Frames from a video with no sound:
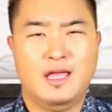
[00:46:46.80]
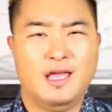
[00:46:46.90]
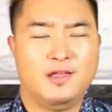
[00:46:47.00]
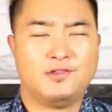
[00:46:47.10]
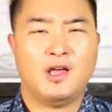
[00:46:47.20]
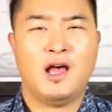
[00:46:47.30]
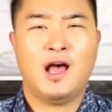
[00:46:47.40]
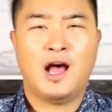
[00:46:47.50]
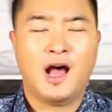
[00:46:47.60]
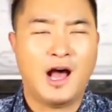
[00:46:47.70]
is
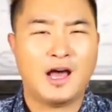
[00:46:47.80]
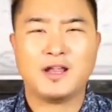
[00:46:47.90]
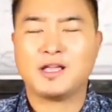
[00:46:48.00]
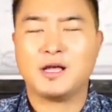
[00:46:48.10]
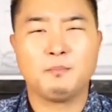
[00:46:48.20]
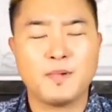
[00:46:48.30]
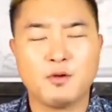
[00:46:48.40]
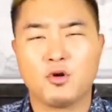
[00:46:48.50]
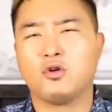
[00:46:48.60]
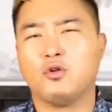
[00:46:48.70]
Hanukkah
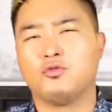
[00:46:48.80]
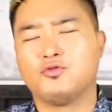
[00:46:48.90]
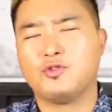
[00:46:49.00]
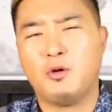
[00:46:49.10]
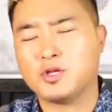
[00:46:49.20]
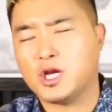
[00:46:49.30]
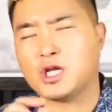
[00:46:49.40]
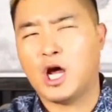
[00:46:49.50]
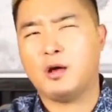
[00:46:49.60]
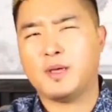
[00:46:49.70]
miracles. I want you
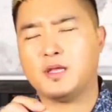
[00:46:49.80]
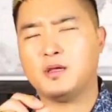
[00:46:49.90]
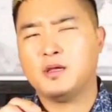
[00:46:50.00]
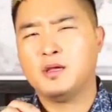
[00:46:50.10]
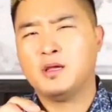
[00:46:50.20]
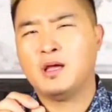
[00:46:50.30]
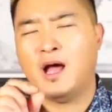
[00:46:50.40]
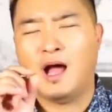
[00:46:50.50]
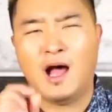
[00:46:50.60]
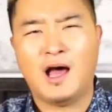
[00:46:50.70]
to comment
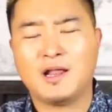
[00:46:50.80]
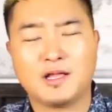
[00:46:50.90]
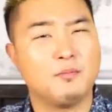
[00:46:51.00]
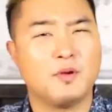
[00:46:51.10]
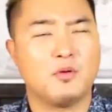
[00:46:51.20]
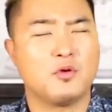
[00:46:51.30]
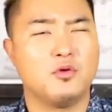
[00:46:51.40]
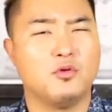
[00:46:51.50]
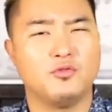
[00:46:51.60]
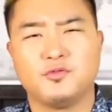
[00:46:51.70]
Hanukkah
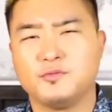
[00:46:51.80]
miracles.